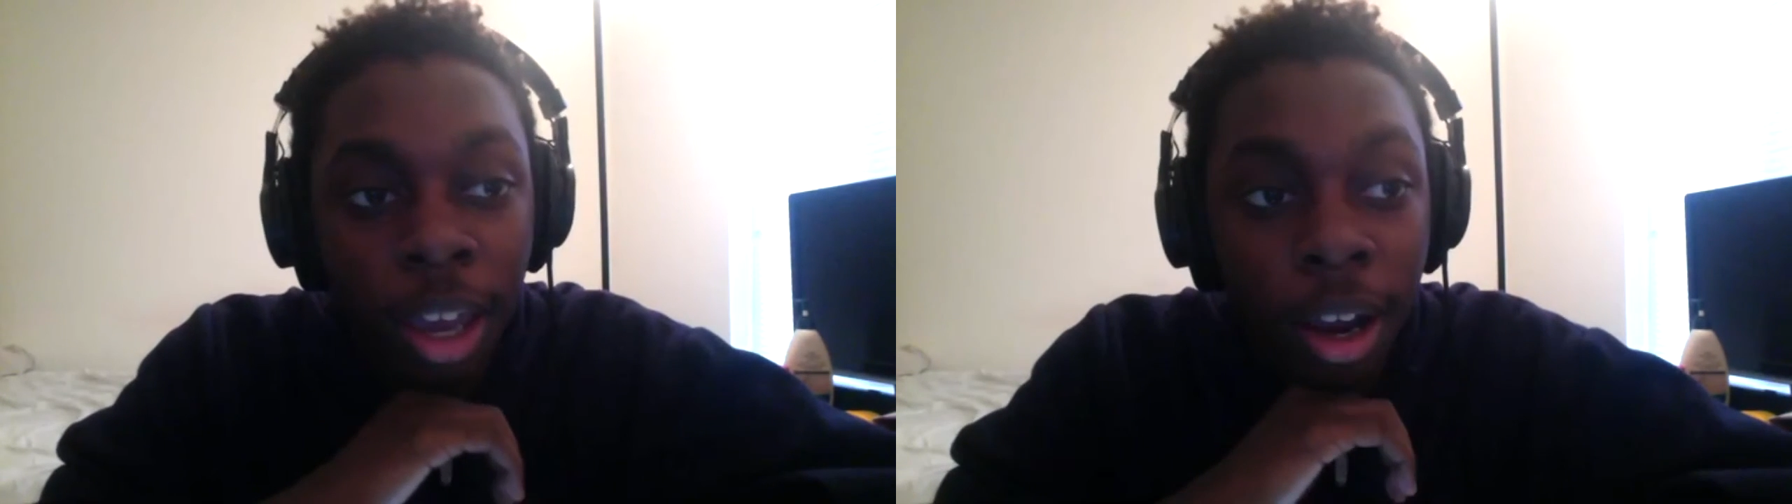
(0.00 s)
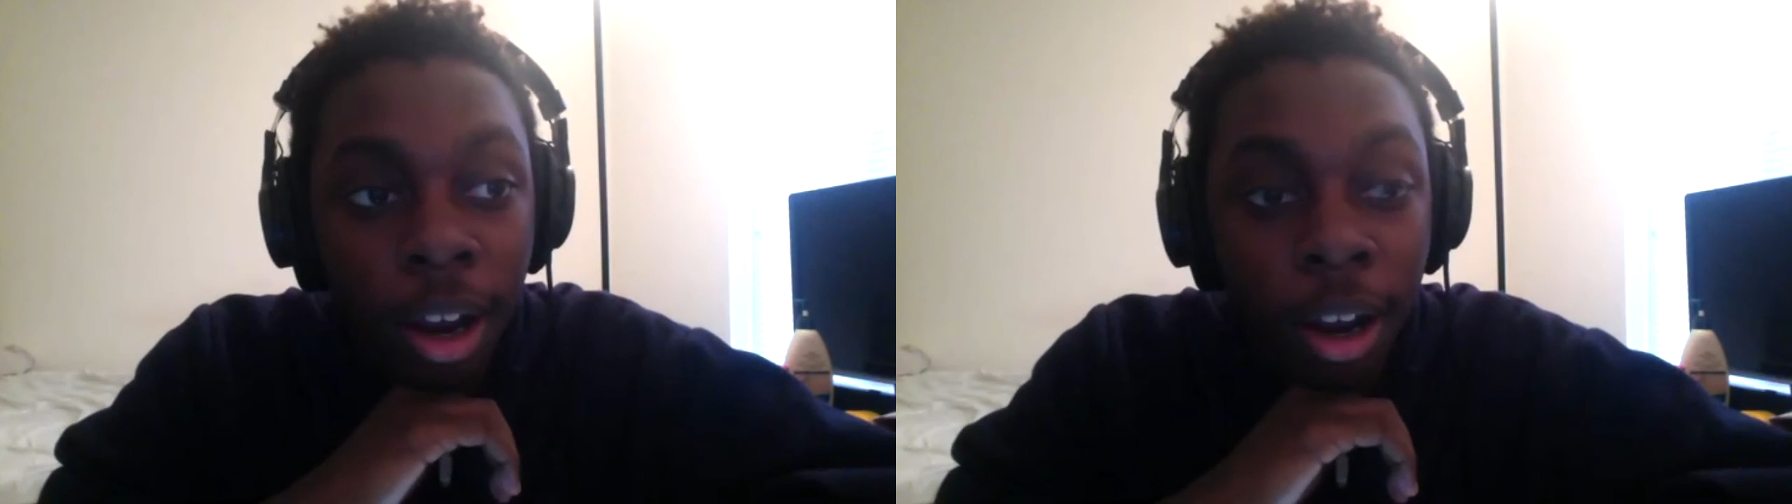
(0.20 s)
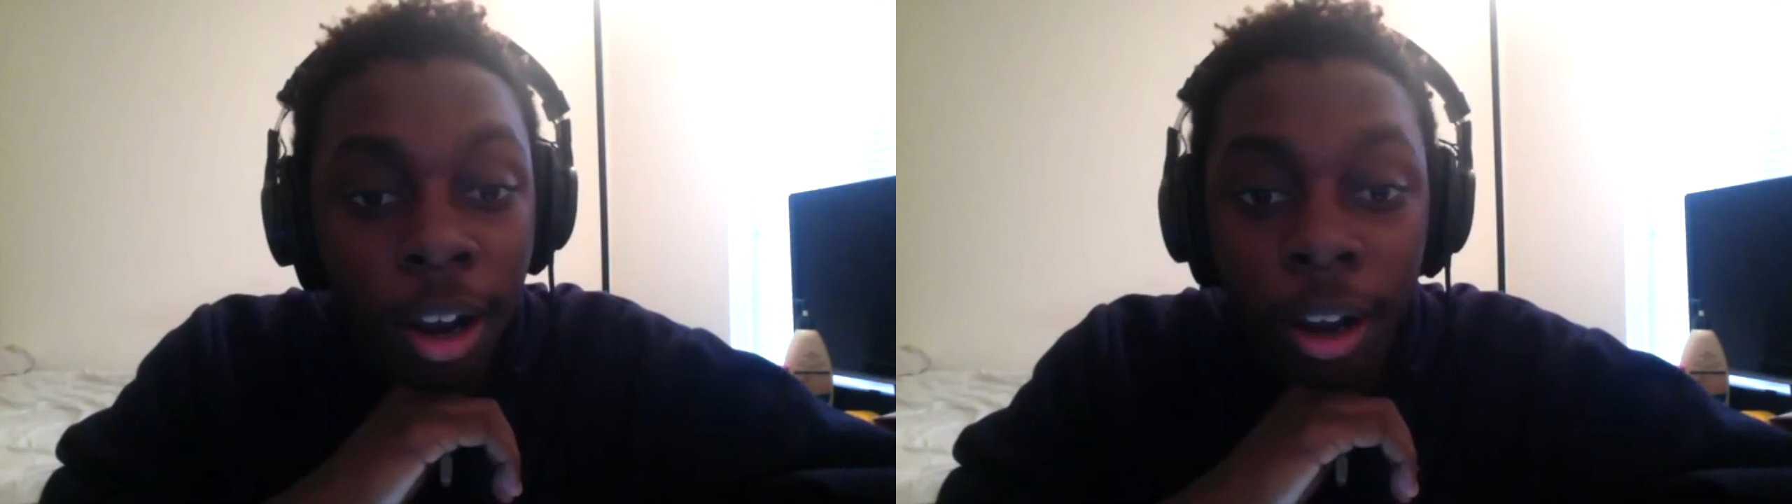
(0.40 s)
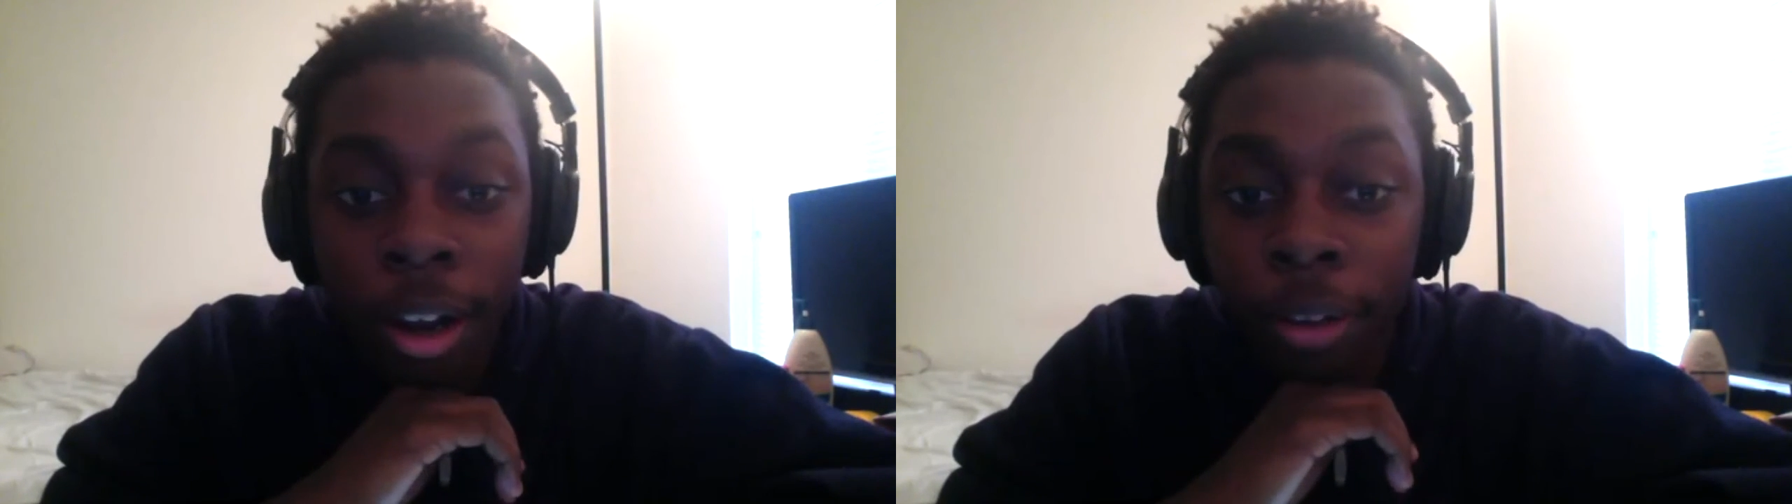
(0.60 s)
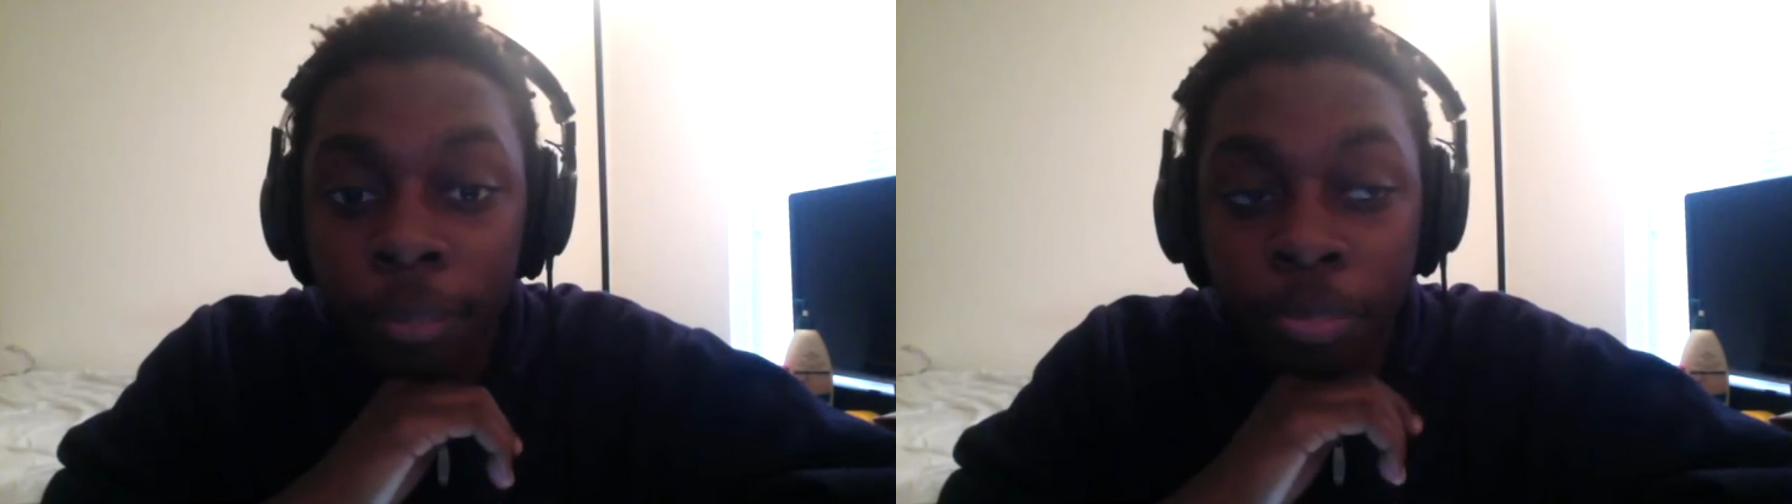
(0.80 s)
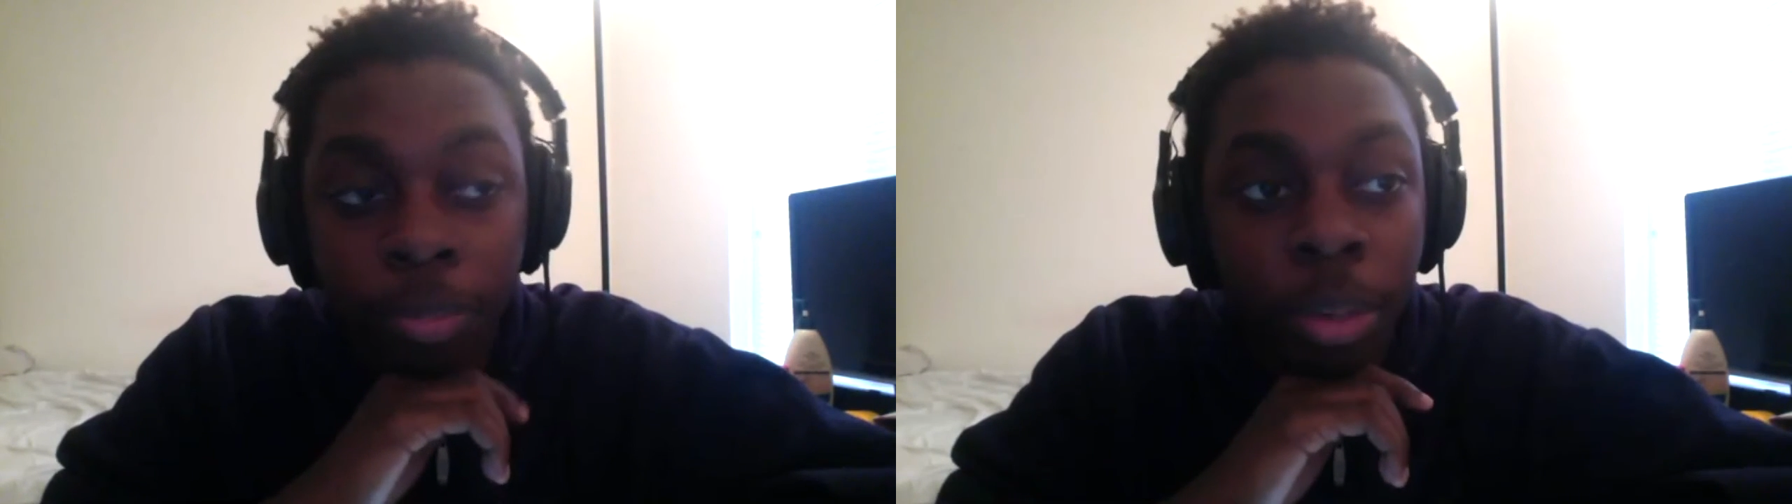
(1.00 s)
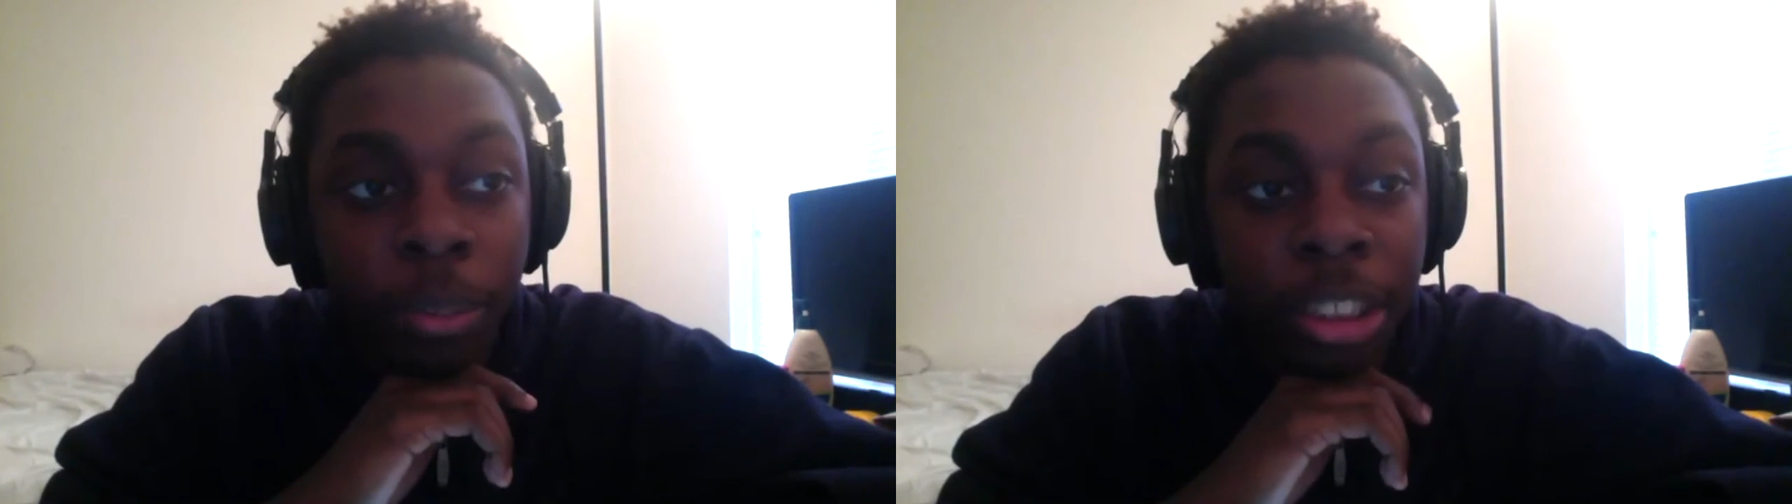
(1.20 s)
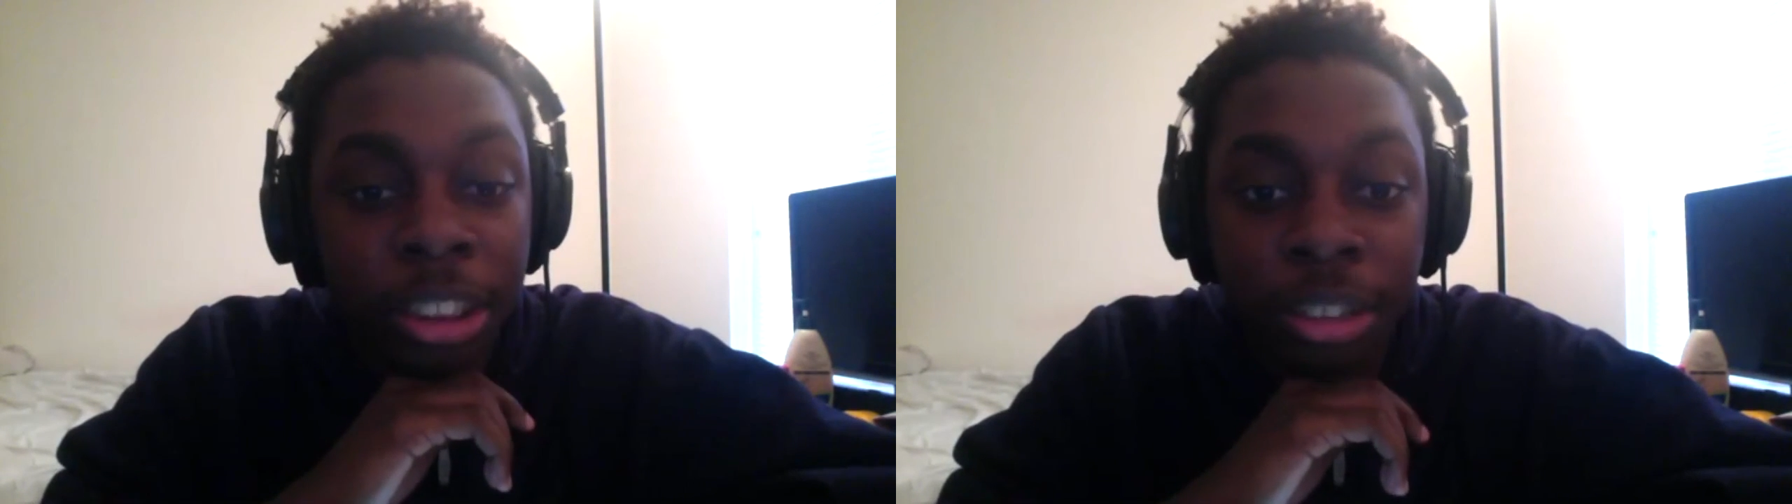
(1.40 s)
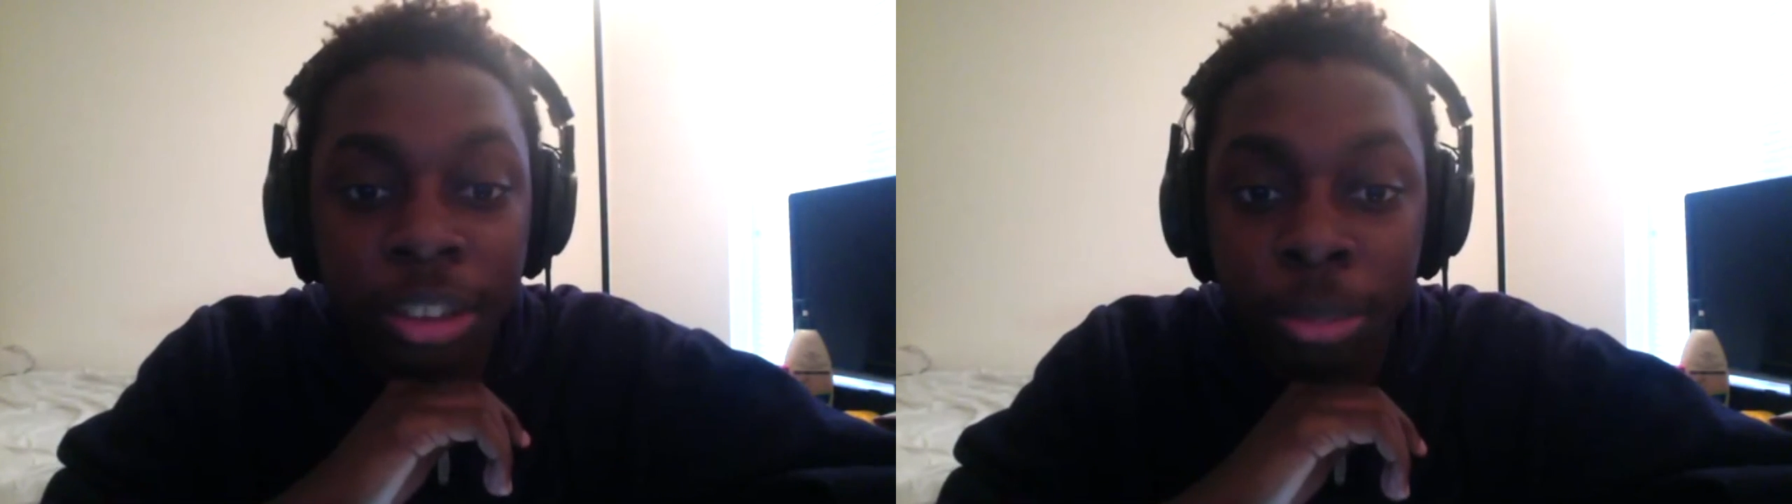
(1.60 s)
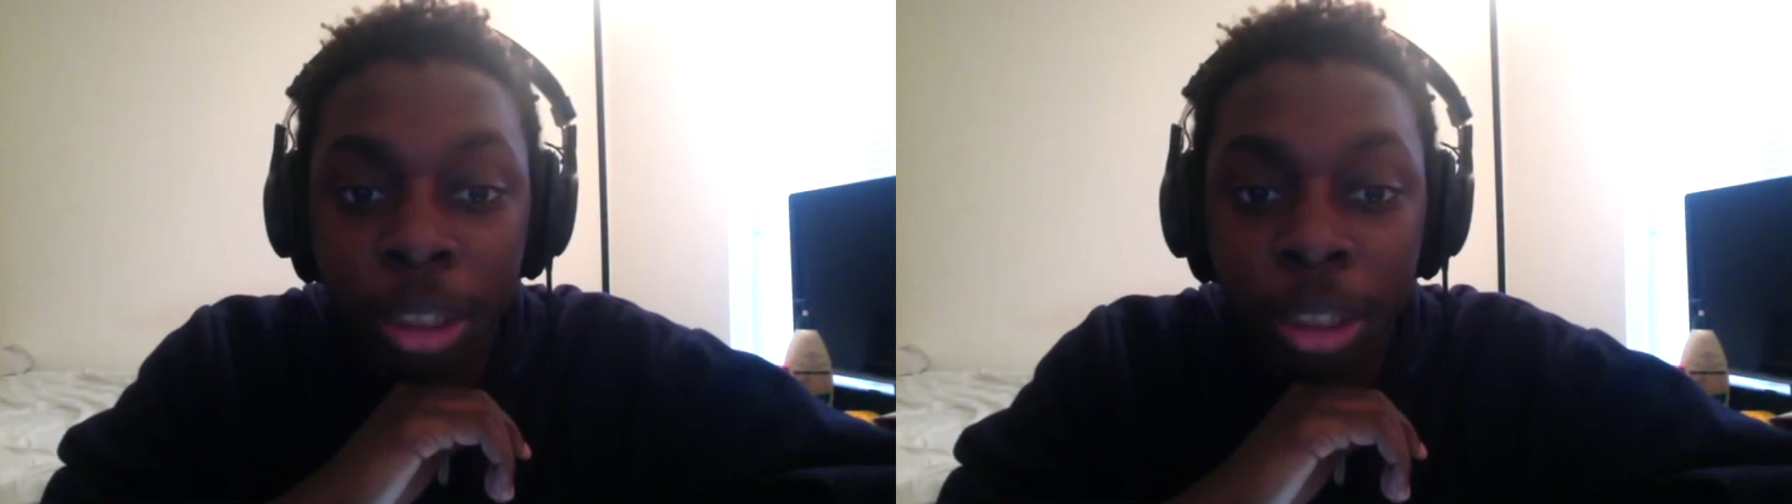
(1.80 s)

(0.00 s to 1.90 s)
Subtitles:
My mixtape's in my